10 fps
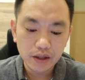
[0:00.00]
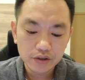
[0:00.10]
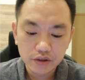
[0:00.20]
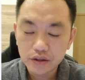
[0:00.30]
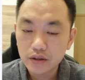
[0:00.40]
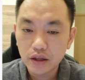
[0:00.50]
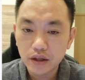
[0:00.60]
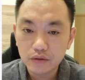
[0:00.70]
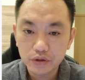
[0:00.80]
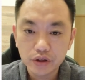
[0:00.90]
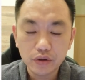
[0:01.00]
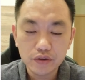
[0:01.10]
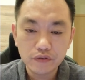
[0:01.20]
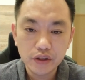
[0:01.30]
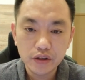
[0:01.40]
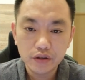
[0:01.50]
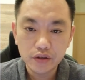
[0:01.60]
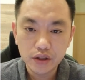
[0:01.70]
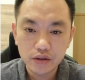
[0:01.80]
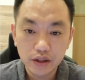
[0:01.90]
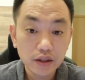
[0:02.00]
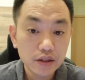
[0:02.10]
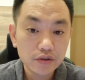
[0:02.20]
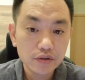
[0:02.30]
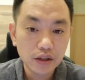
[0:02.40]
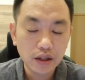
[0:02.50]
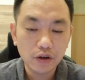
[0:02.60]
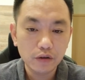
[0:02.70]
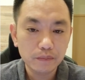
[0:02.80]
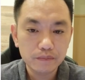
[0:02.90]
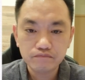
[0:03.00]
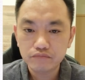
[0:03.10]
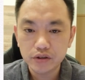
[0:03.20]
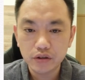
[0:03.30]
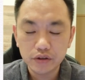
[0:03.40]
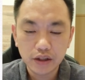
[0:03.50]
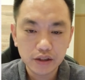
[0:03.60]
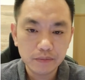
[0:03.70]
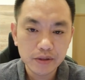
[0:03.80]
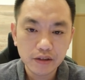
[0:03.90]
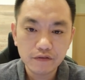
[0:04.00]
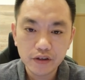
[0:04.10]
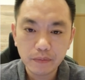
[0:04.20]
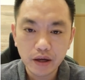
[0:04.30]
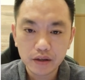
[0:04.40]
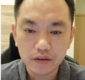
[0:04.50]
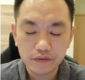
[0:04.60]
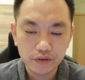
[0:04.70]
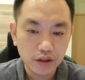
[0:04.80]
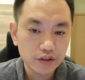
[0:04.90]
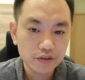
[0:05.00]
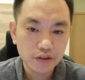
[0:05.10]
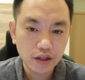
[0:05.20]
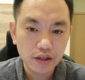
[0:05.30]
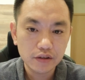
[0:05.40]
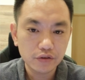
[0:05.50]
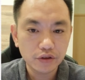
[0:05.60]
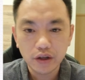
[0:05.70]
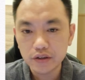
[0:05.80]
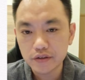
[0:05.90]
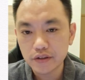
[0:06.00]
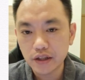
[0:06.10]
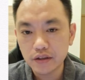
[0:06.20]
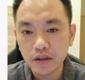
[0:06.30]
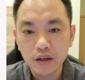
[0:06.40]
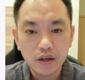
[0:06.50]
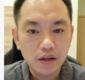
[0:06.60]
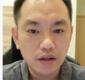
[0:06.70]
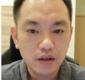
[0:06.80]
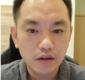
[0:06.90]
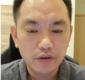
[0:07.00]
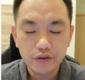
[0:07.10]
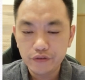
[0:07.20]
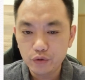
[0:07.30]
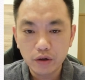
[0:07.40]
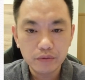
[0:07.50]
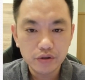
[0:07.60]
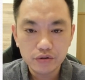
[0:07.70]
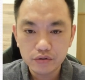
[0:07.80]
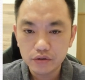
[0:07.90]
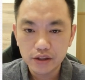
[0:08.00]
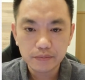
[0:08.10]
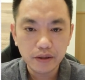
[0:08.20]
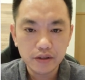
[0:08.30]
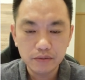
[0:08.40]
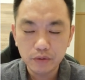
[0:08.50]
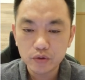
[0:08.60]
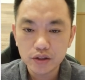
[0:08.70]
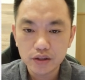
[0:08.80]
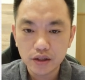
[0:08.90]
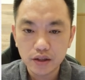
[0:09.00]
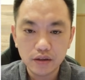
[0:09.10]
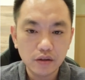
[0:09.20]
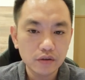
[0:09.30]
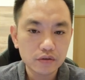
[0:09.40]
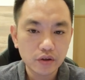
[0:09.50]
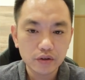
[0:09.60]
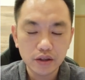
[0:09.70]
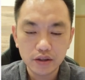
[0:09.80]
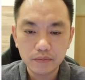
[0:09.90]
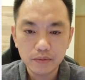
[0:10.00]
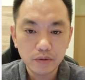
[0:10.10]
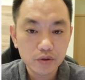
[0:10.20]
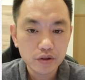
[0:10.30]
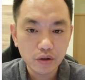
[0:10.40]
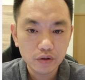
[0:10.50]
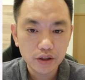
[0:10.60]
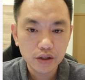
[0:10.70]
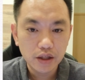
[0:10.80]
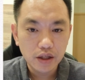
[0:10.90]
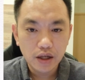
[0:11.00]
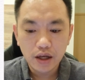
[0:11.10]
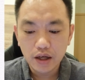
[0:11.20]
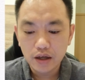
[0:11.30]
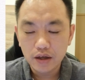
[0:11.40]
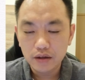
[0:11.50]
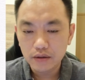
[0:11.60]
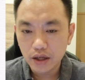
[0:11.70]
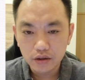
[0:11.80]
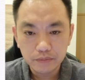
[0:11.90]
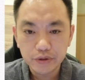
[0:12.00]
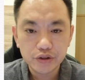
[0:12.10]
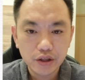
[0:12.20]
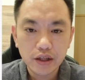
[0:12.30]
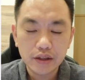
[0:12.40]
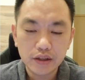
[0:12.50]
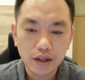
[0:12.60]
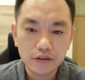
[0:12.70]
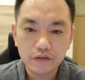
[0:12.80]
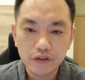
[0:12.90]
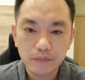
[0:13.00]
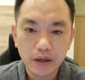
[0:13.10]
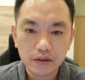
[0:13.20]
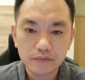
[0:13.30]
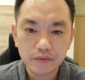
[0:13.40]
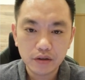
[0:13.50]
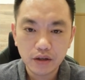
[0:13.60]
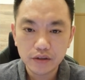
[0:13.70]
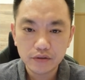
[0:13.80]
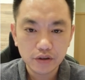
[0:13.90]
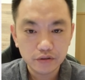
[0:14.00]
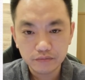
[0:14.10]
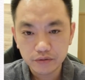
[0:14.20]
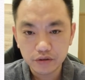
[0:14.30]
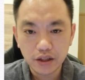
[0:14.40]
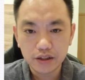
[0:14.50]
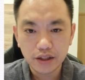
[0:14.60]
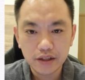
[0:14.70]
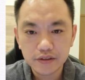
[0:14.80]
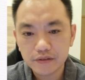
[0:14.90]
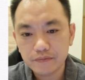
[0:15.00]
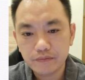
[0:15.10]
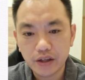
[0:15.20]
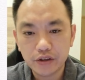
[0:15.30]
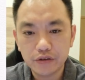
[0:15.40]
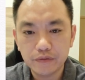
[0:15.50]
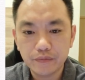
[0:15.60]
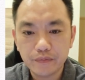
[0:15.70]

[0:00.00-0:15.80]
I actually record a video in English, and I hope you can give me some feedback if you understand, you don't understand, or if you want me to explain in more detail or talk a little bit more slowly. I'll appreciate any kind of feedback. Alright, so good luck guys. Thank you.